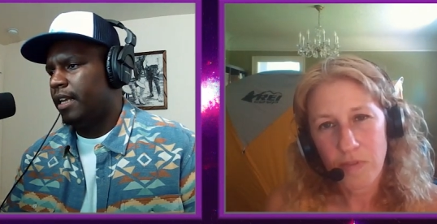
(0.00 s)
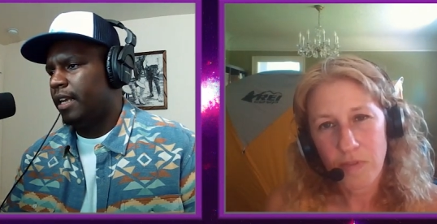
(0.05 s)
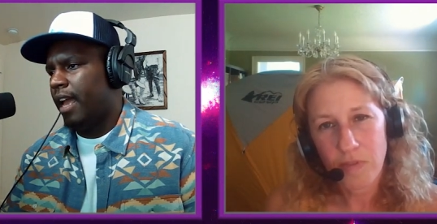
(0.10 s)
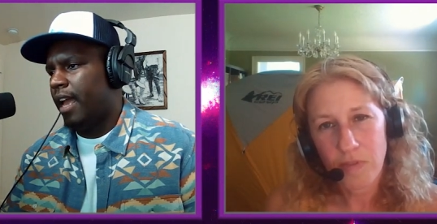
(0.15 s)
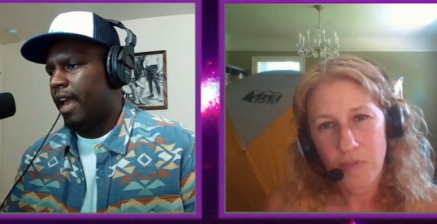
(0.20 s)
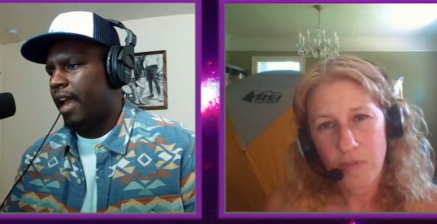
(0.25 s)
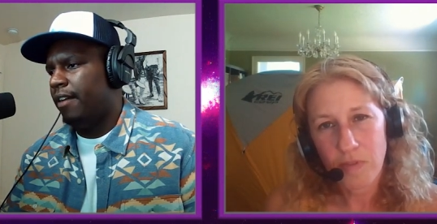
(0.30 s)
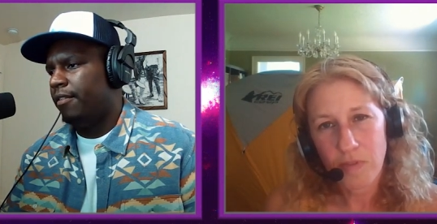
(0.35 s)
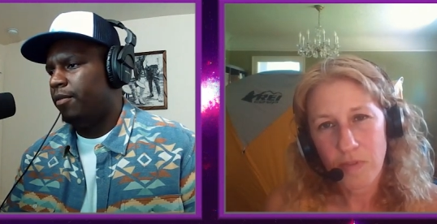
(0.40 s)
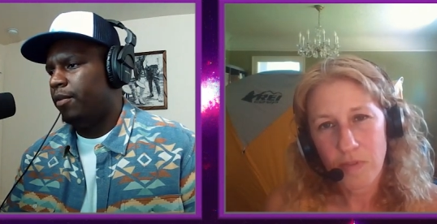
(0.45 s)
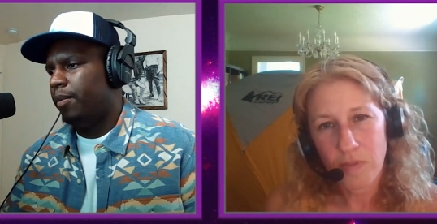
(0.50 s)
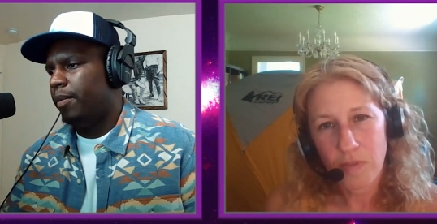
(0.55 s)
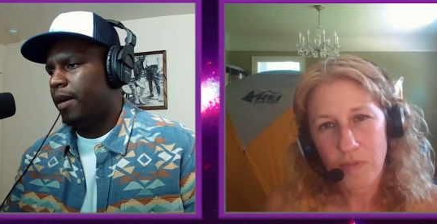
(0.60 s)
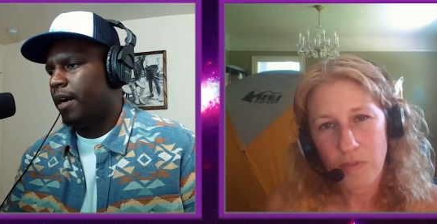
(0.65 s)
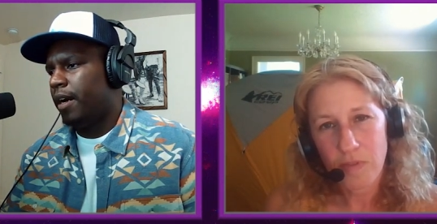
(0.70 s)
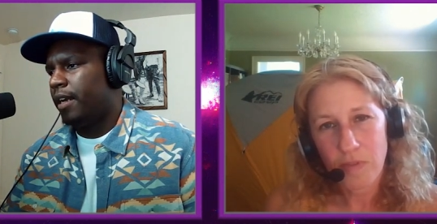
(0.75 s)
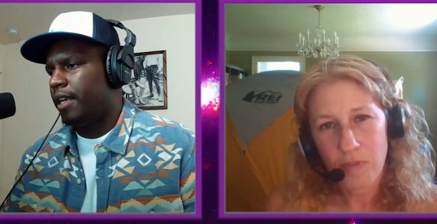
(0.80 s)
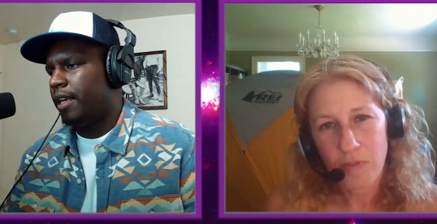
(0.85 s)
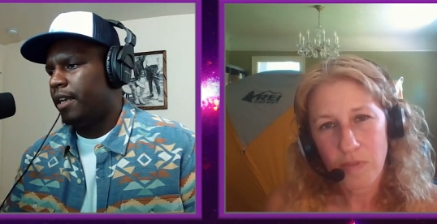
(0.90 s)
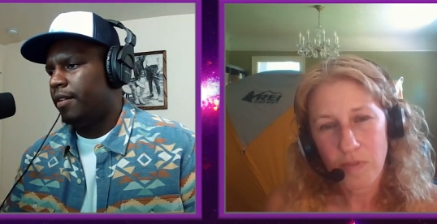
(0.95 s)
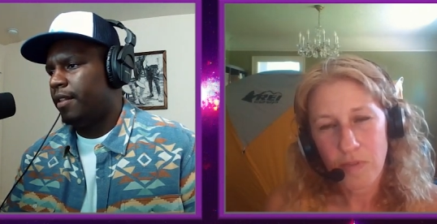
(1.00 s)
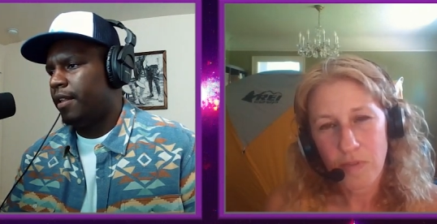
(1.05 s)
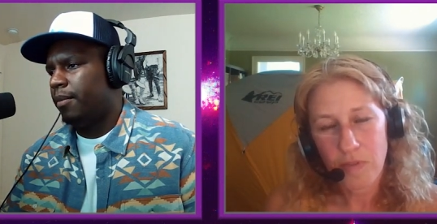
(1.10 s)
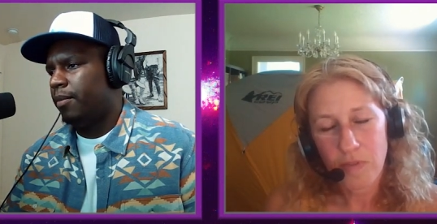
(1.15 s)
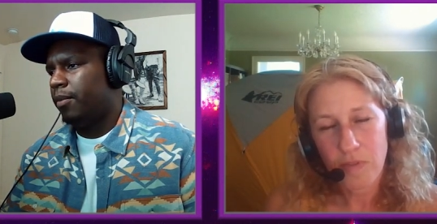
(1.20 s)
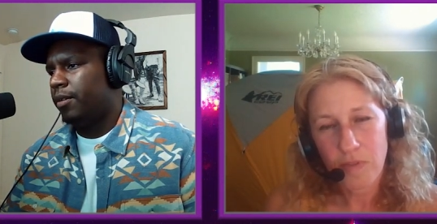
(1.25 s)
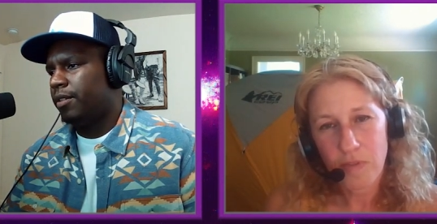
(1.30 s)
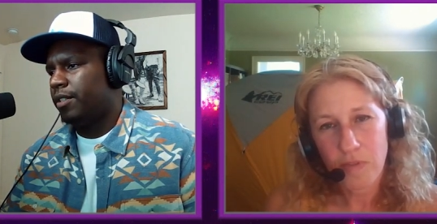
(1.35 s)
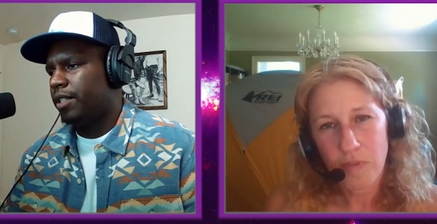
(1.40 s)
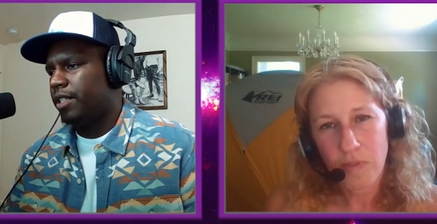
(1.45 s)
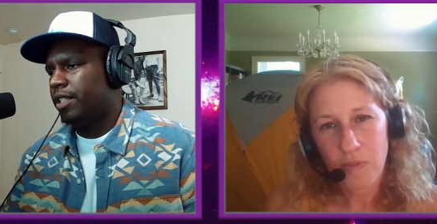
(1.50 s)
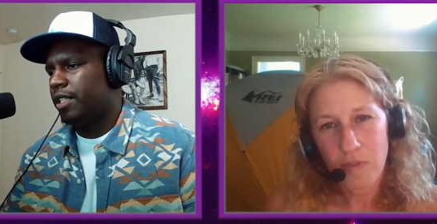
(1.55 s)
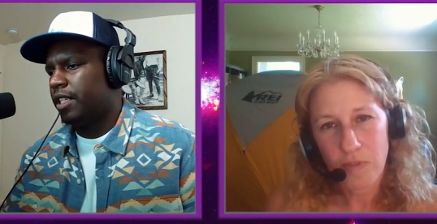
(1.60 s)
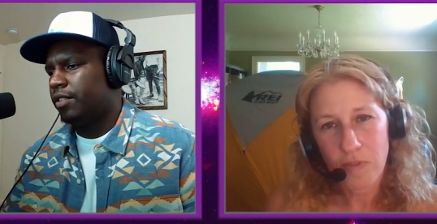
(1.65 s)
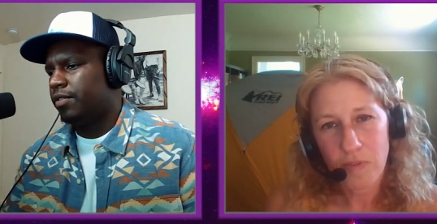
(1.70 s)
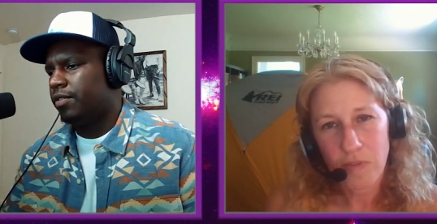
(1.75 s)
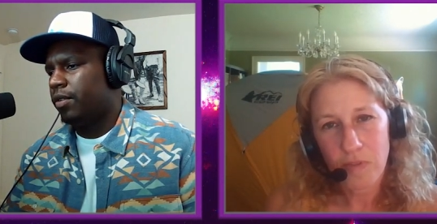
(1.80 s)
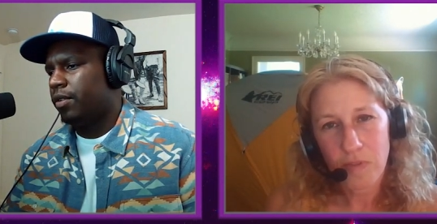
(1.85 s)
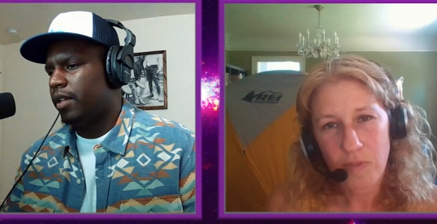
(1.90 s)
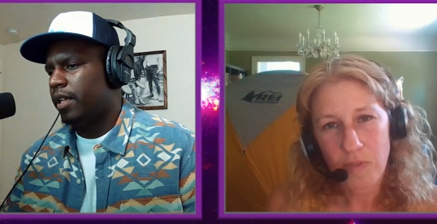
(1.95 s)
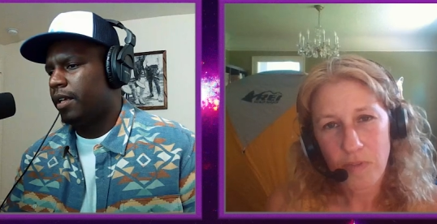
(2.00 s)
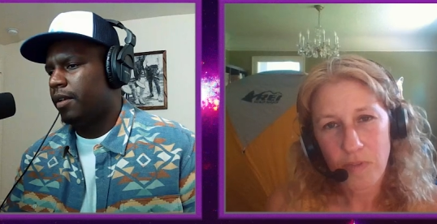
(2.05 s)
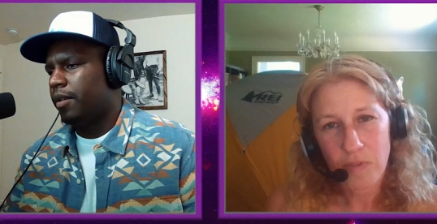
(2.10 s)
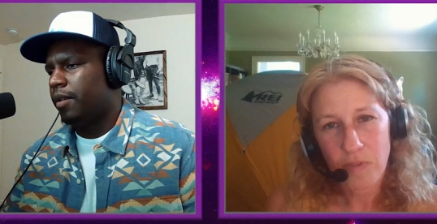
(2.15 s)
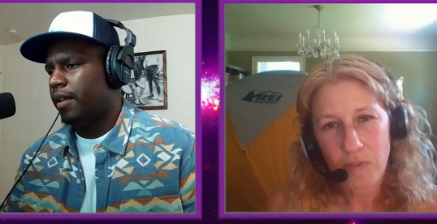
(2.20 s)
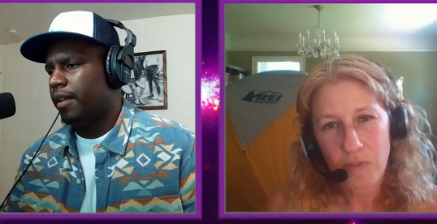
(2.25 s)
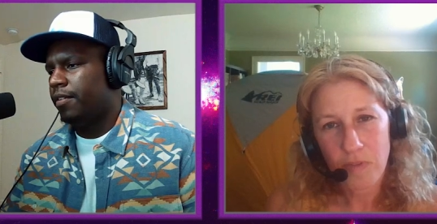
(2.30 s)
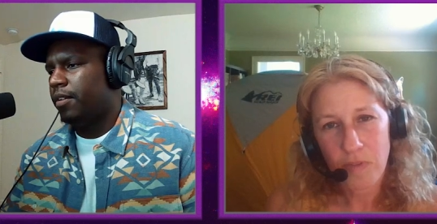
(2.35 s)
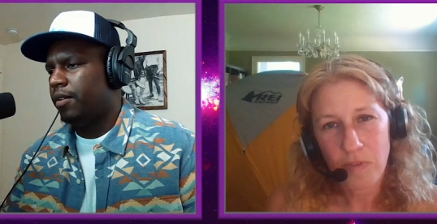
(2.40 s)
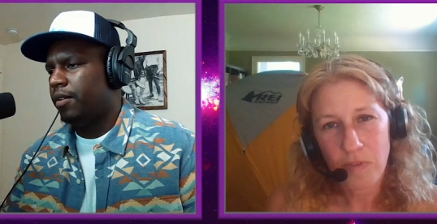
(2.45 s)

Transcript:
Speaker 1: that have Wolbachia? Are they more successful? Like